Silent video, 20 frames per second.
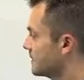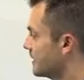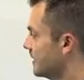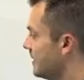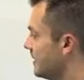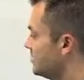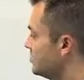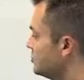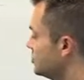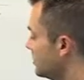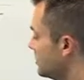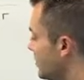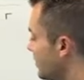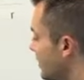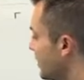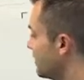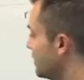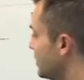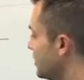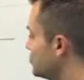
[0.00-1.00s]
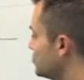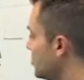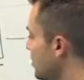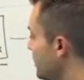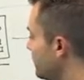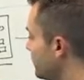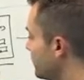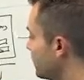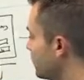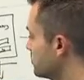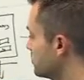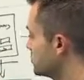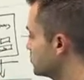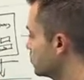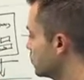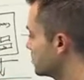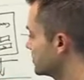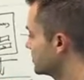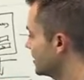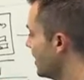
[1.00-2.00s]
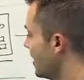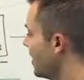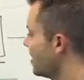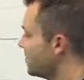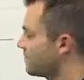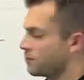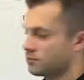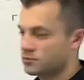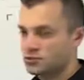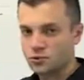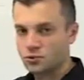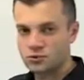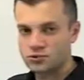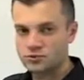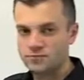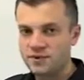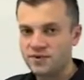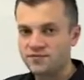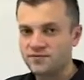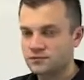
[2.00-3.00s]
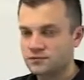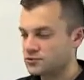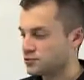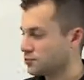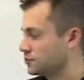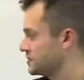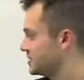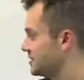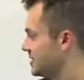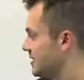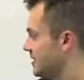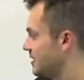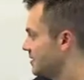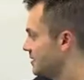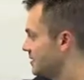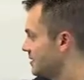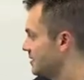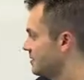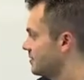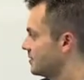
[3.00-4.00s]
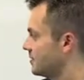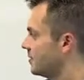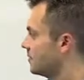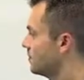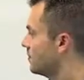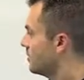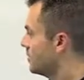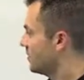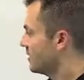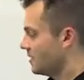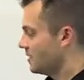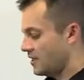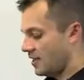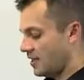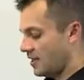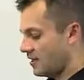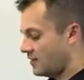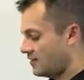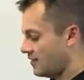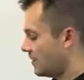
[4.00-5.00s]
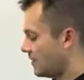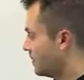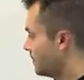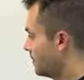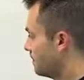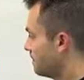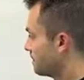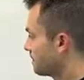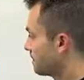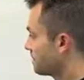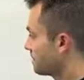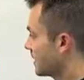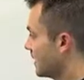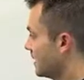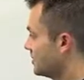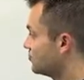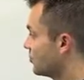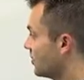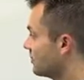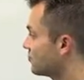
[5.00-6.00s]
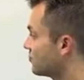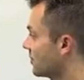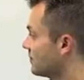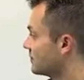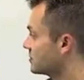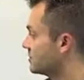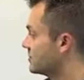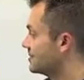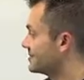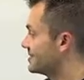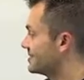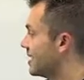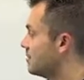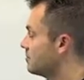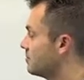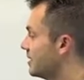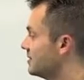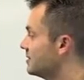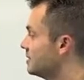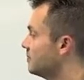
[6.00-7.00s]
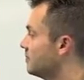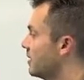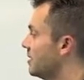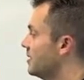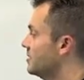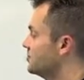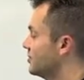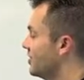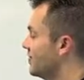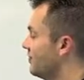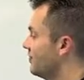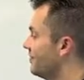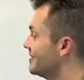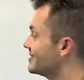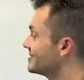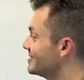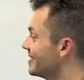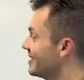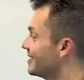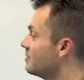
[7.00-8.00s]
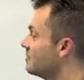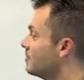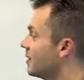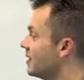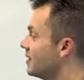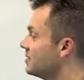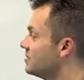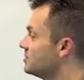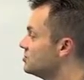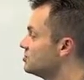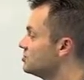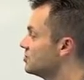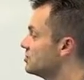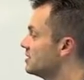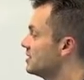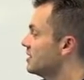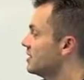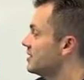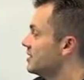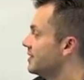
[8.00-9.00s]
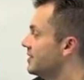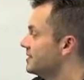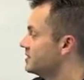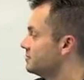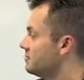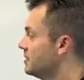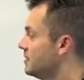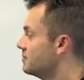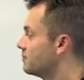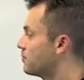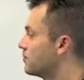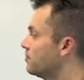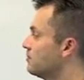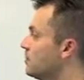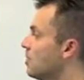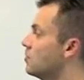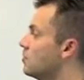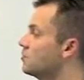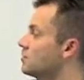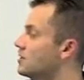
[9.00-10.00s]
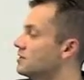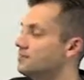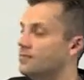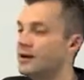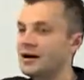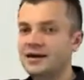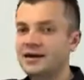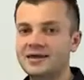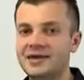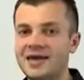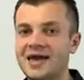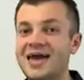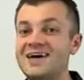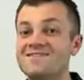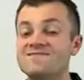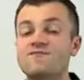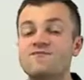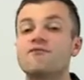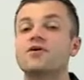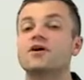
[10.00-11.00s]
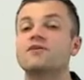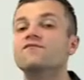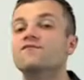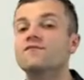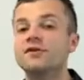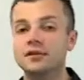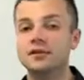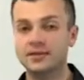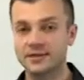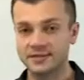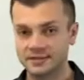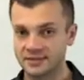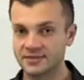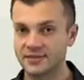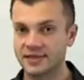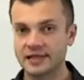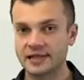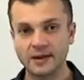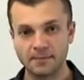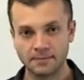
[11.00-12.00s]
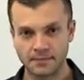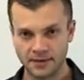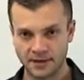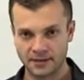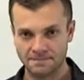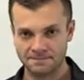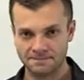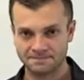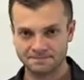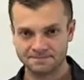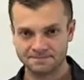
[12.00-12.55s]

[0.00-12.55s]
And I get my traffic from source A, from source B, from source C, you know? And I drive traffic to the same landing page, and this landing page is being promoted by every affiliate in that company.